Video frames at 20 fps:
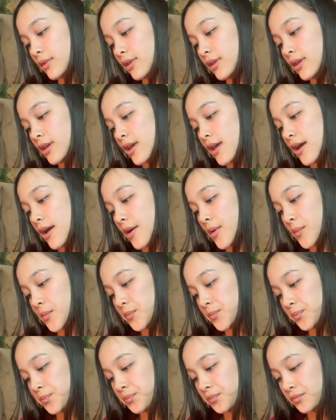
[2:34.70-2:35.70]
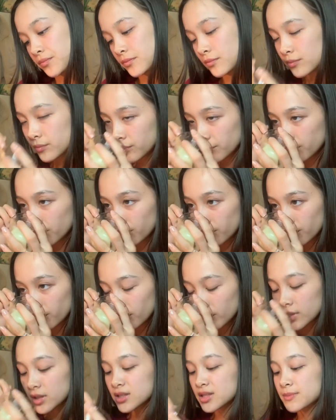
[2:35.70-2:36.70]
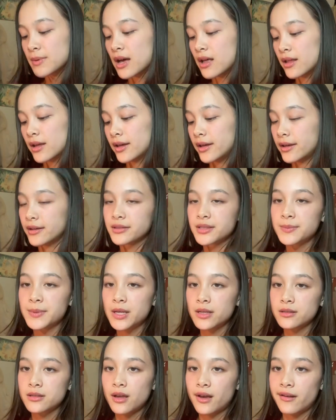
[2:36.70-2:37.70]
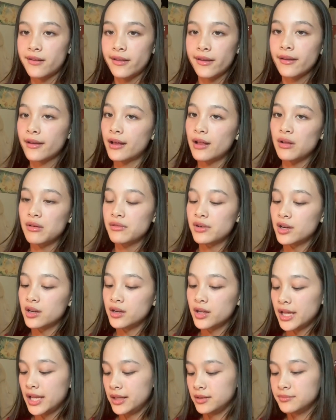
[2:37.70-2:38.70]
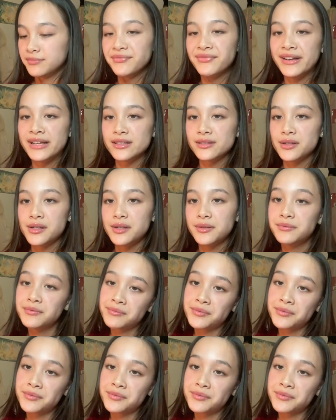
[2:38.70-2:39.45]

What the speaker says: Yeah. Smell it. It smells kind of like aloe vera and Vaseline.